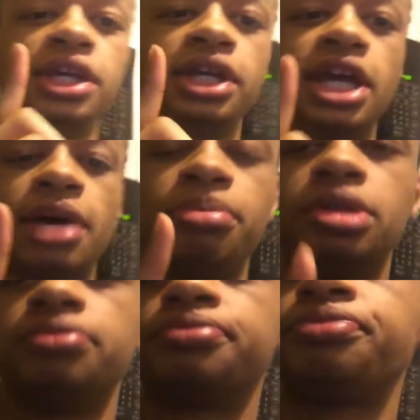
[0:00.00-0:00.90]
thing can
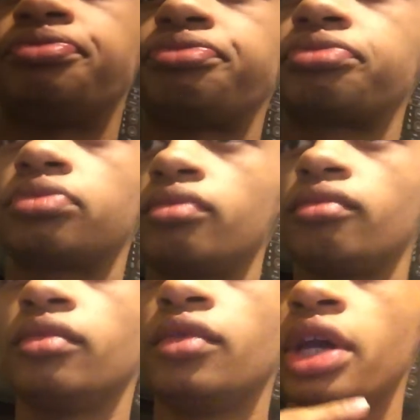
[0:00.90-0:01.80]
happen
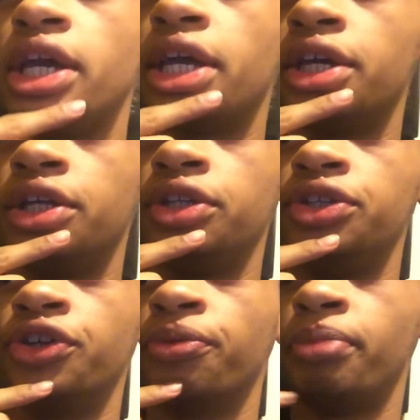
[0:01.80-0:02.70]

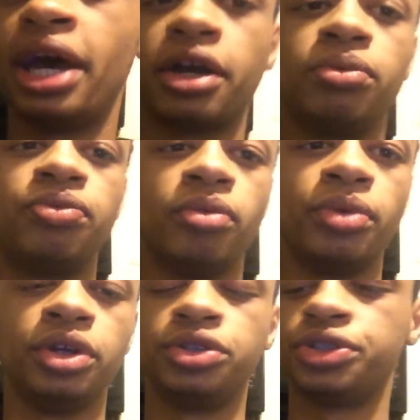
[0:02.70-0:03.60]
and you're back from
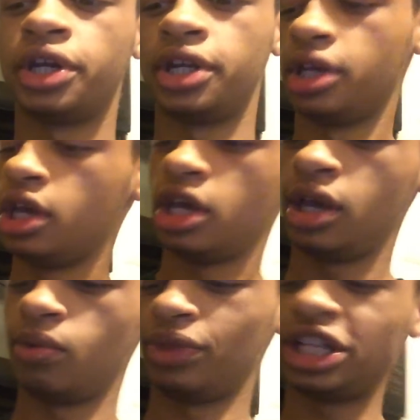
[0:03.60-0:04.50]
where you started. And